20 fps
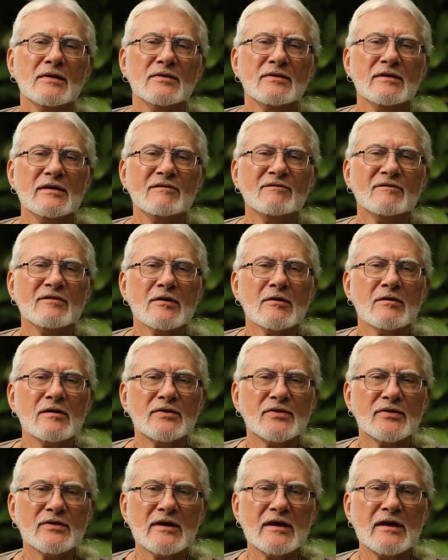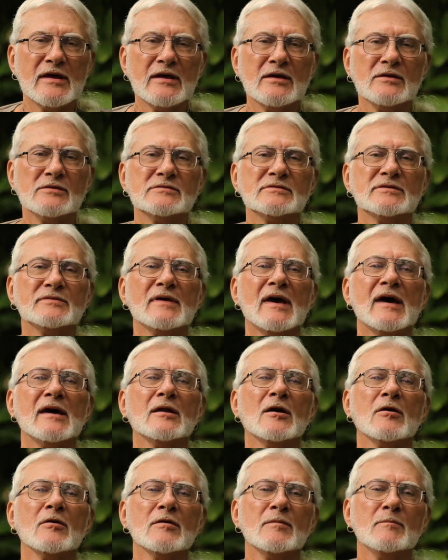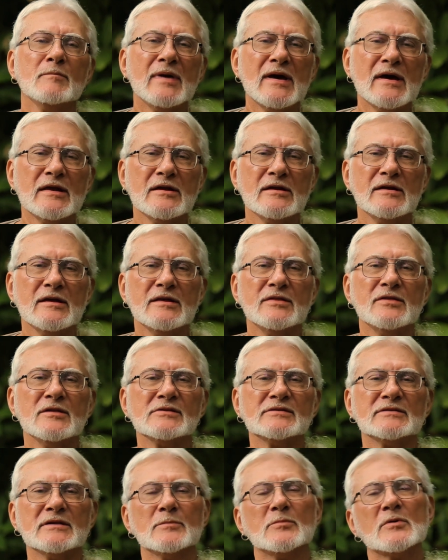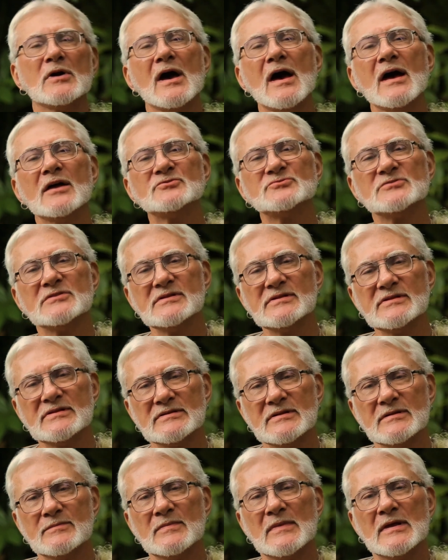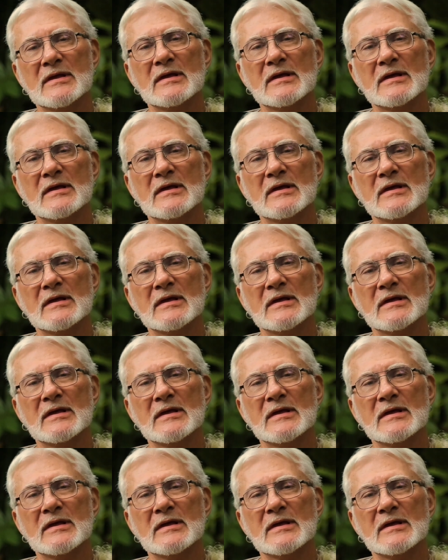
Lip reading: the very things that are embedded in the subconscious,